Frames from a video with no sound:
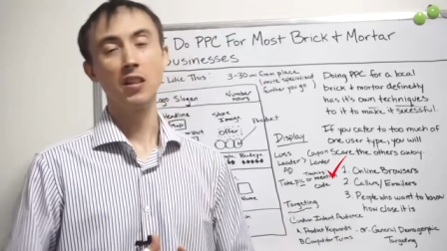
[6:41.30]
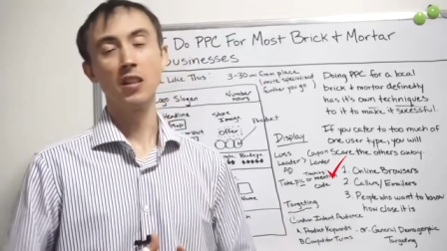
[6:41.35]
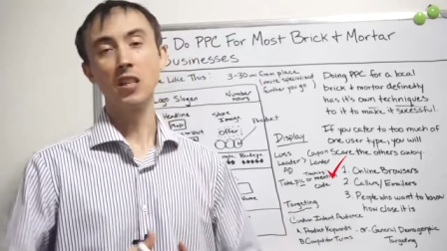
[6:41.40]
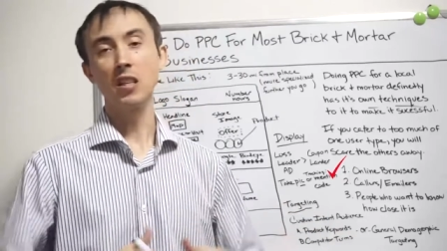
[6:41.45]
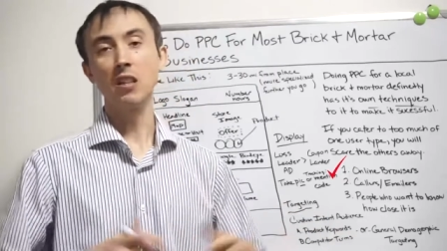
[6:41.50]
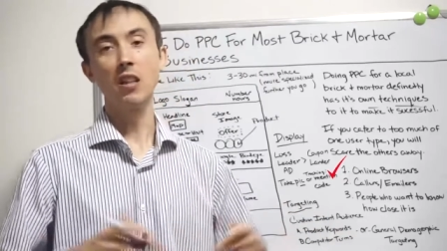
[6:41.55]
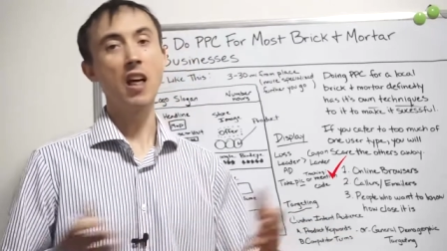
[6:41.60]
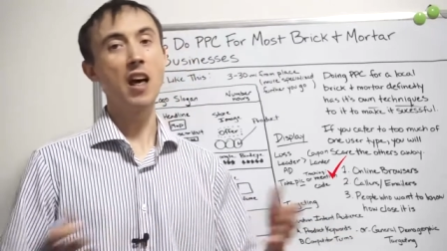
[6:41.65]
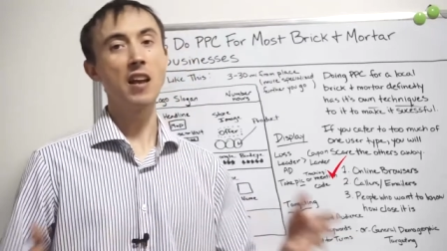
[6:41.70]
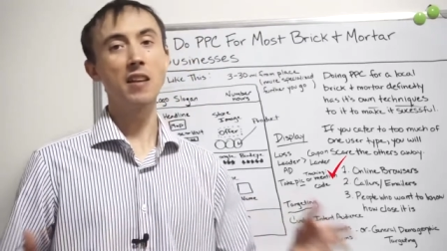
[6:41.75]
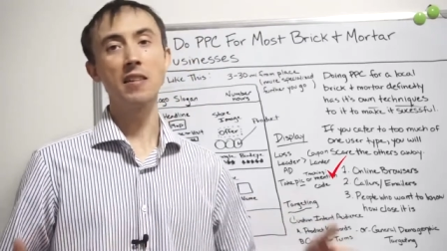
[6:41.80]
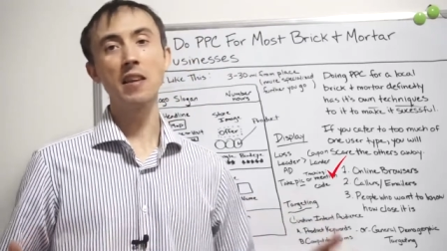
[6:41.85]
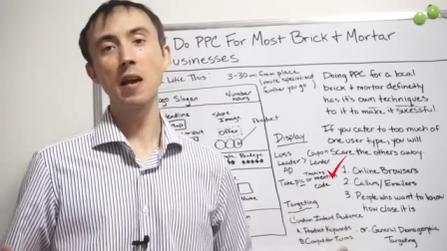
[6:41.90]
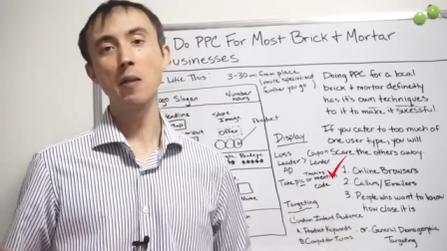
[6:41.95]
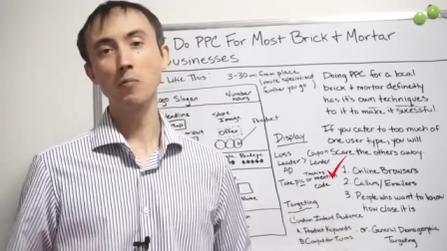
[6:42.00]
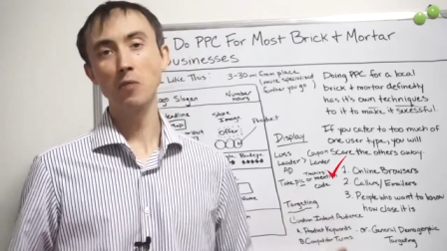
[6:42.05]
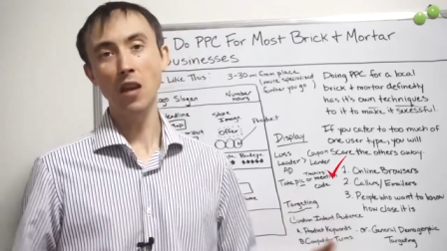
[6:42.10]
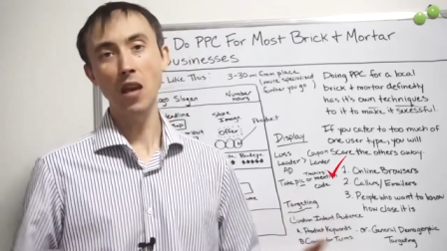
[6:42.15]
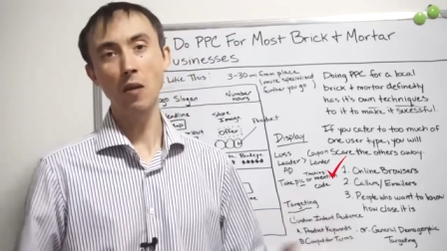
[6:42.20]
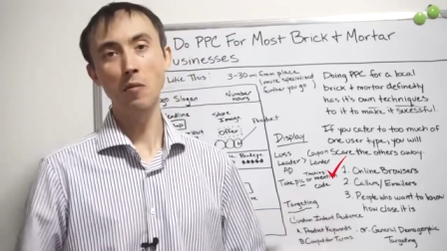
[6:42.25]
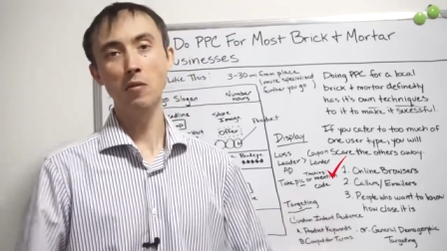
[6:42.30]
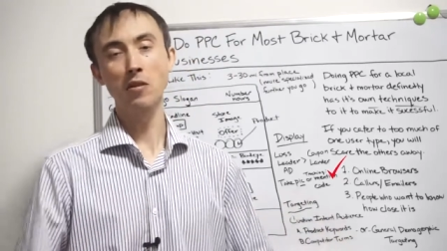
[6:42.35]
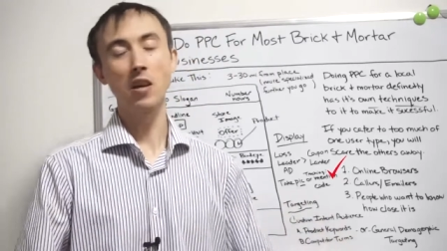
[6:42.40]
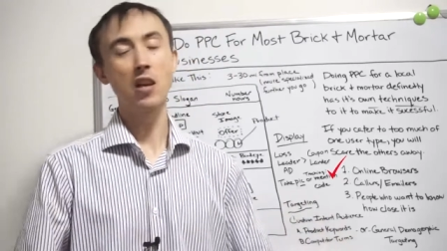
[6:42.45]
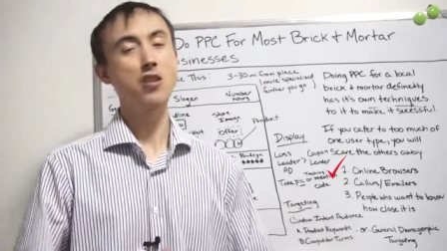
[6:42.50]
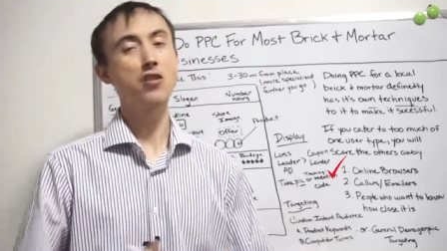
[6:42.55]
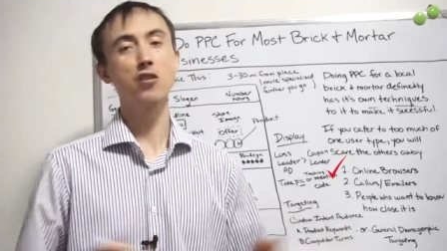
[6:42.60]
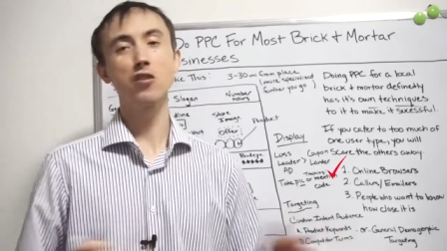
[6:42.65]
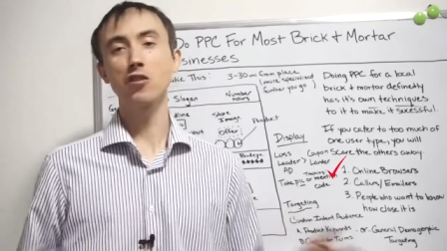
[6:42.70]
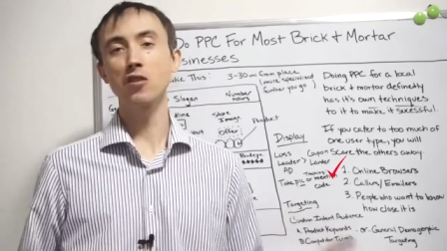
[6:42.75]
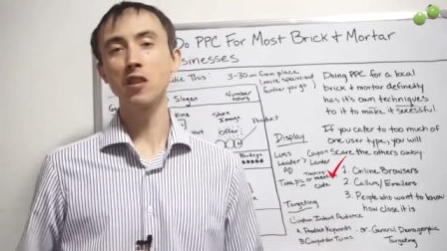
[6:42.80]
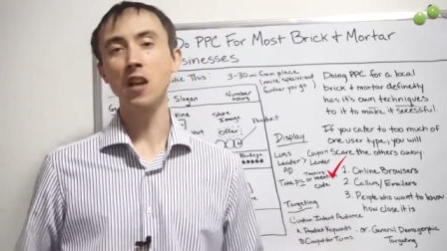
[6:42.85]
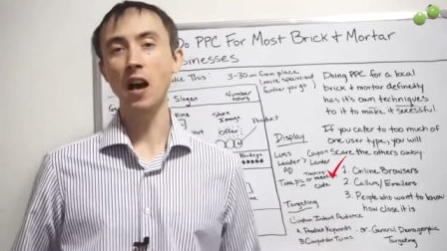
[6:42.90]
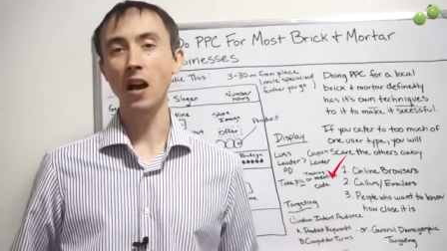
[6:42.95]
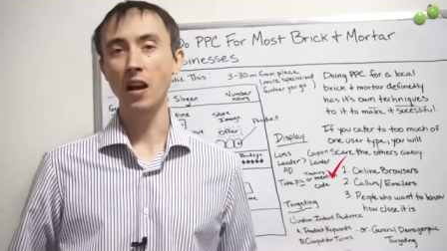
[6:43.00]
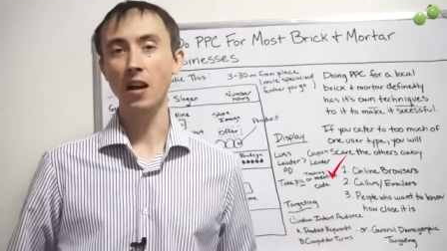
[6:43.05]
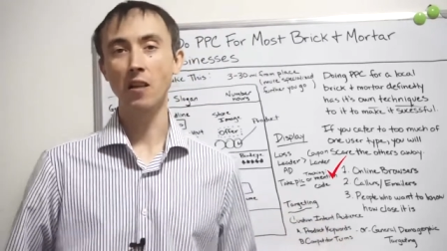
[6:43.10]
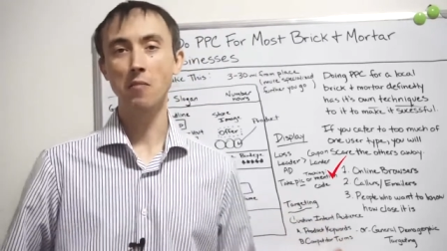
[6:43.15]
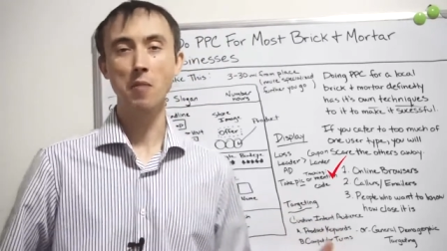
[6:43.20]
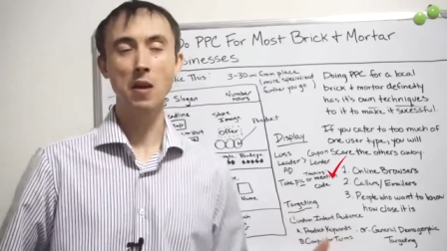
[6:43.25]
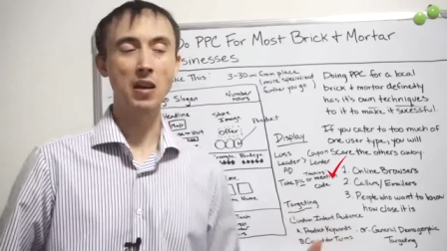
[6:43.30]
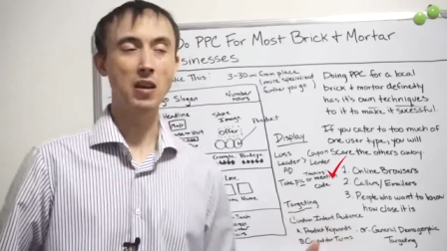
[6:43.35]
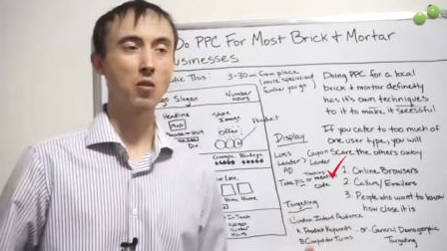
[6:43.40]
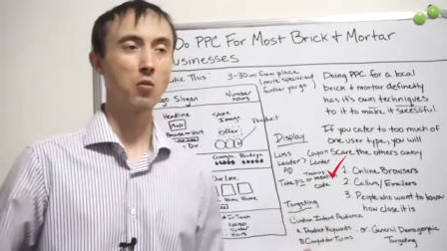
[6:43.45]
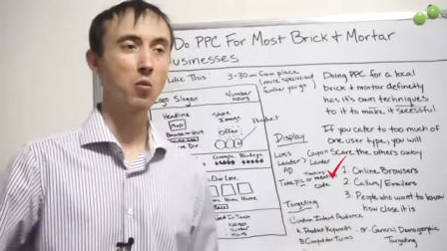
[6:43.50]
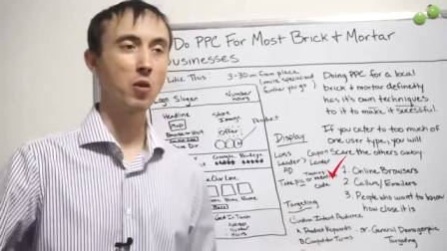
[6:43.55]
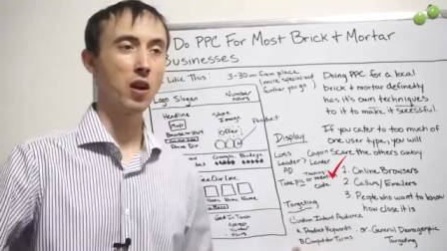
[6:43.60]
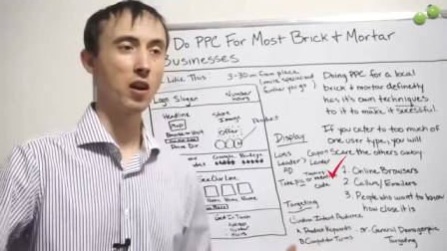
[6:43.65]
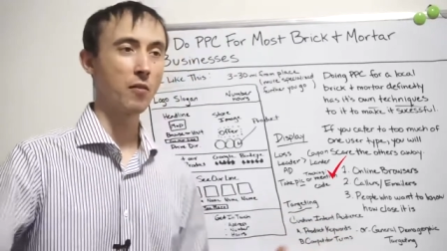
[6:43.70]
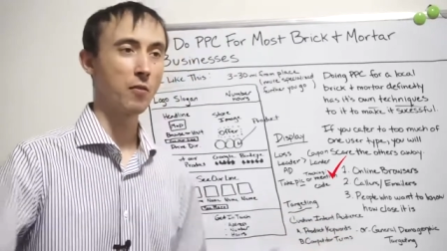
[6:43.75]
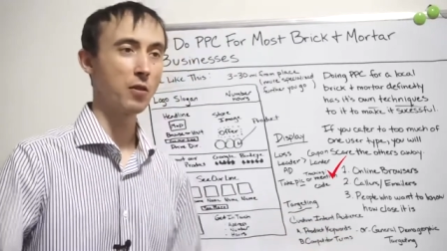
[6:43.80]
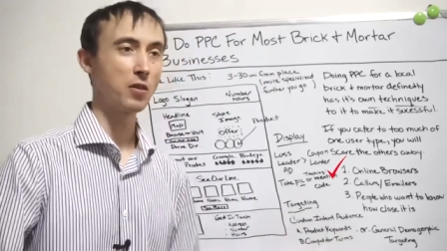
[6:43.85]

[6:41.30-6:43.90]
A lot of times Amazon, you're just not going to make it work,